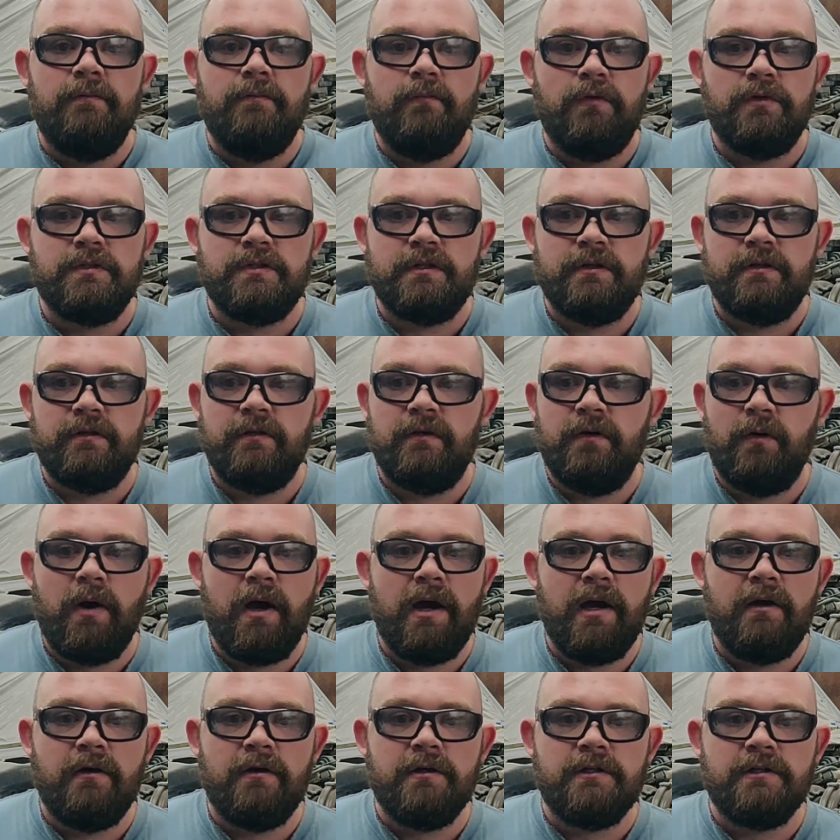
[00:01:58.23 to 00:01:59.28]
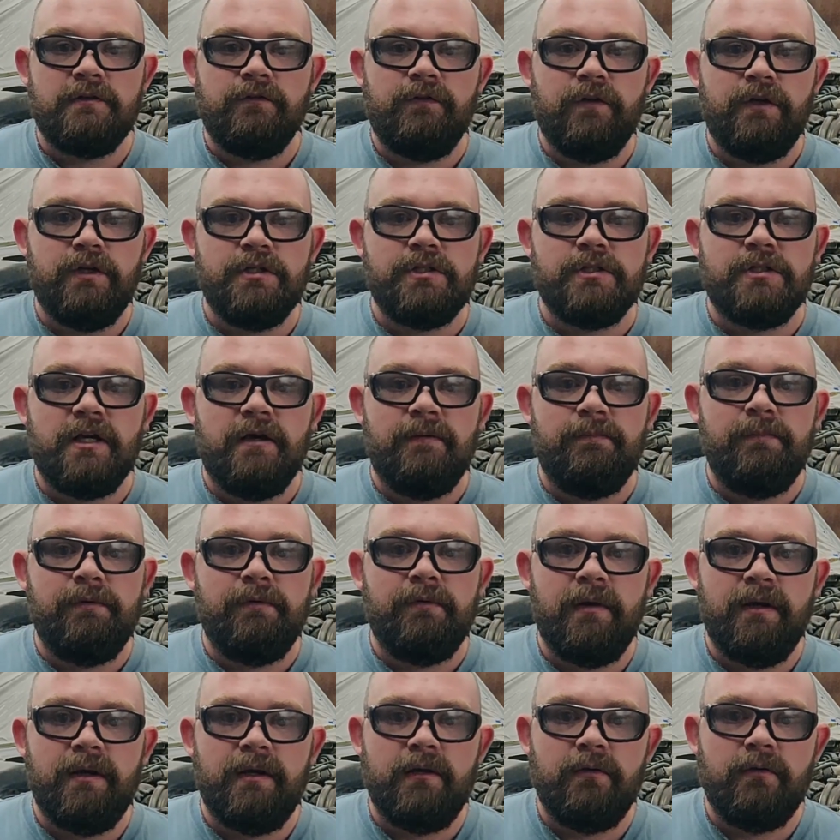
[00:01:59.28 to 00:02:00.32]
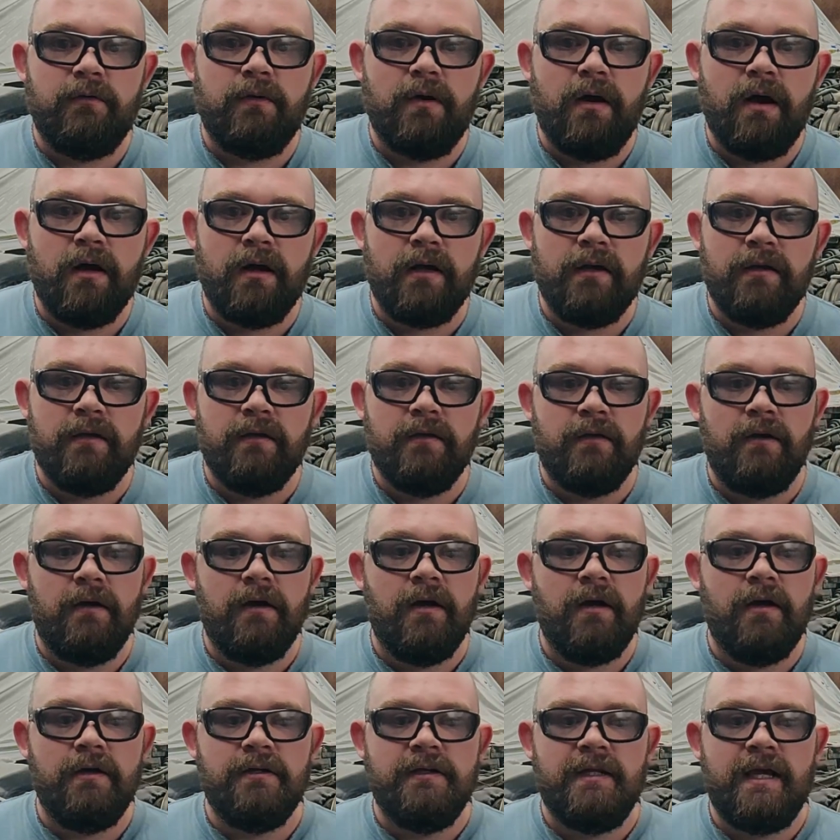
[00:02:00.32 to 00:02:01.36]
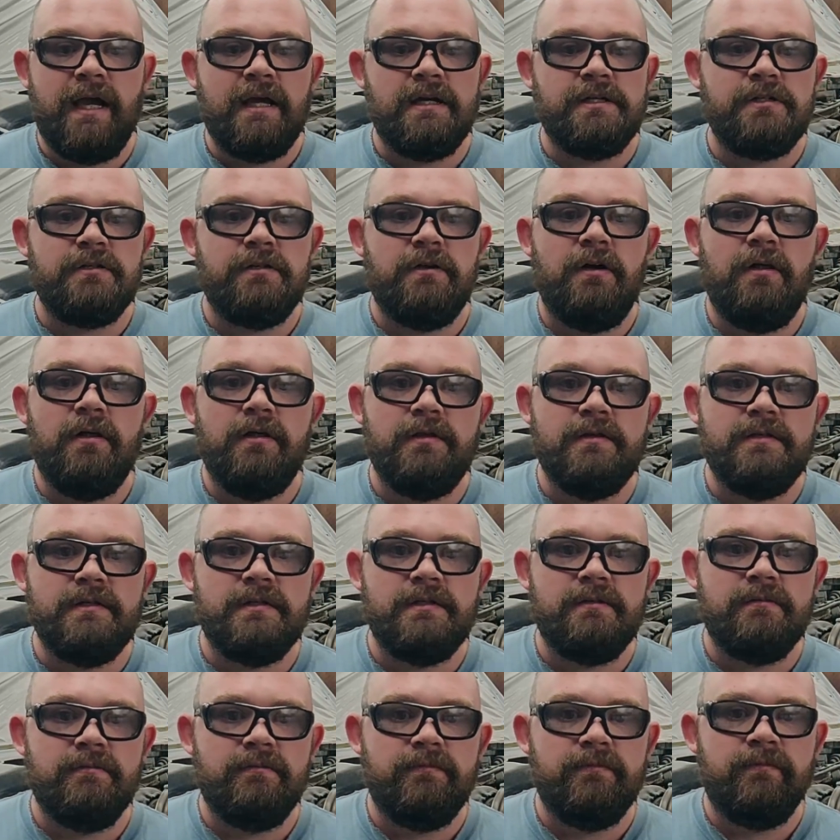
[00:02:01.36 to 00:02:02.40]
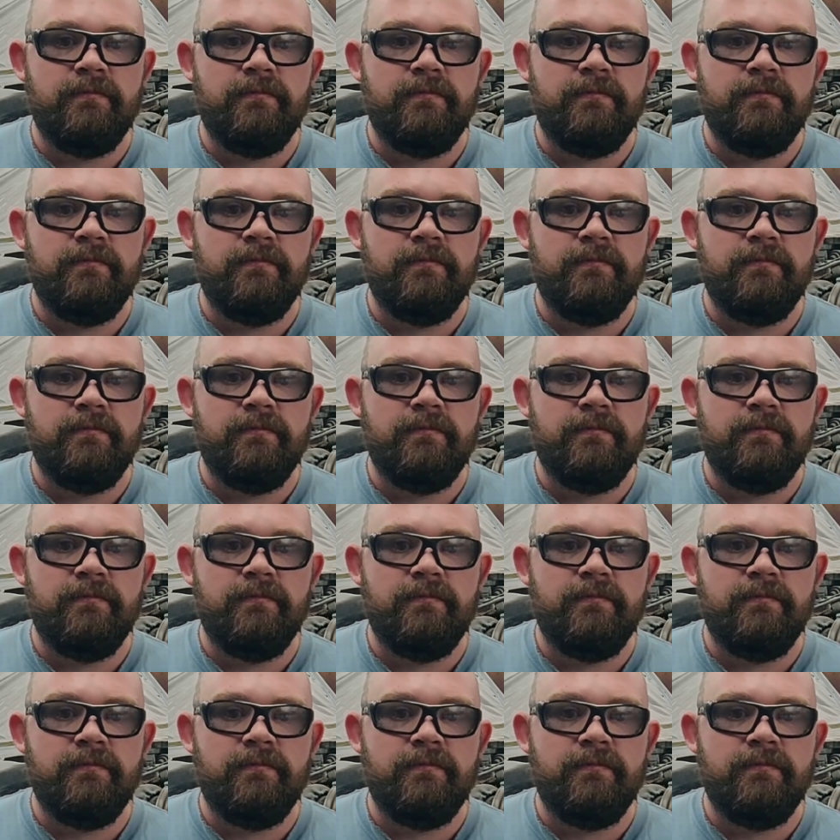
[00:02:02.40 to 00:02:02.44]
Most of the wiring's finished up and ready to rock. Dash and all his